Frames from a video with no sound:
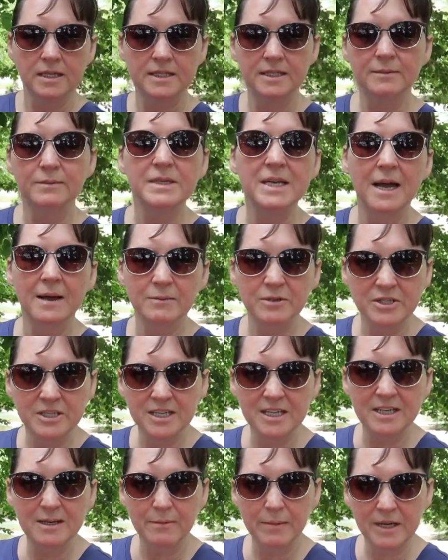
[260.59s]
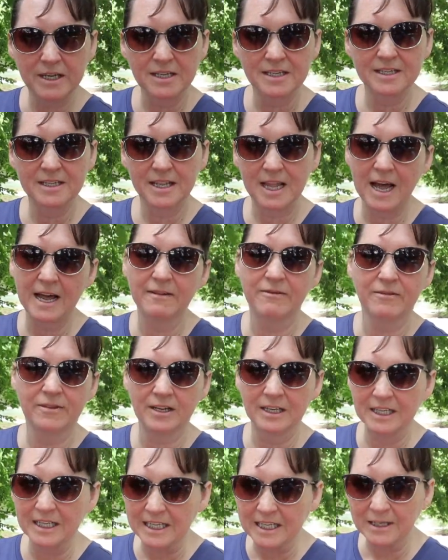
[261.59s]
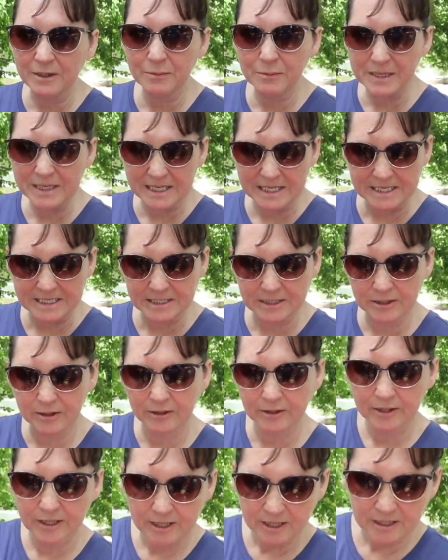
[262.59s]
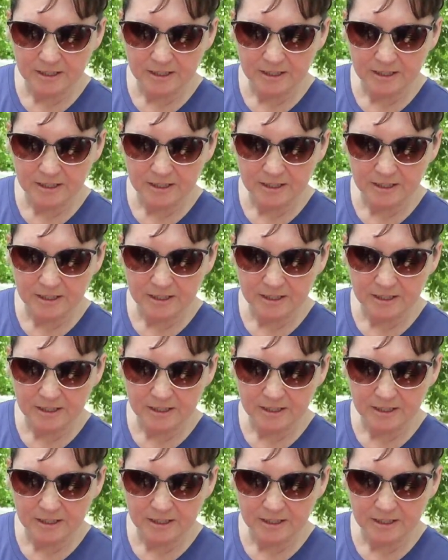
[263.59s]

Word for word: Sometimes you need to make your life a little bit easier,